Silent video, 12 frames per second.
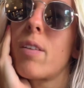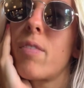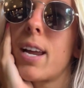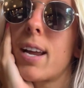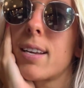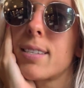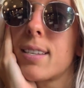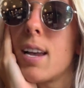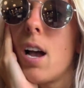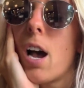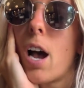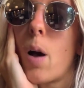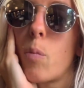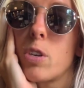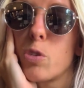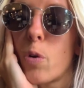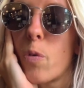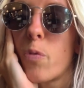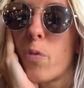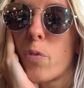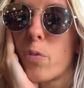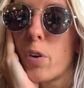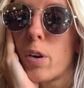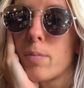Vegas. Um, we drove
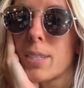from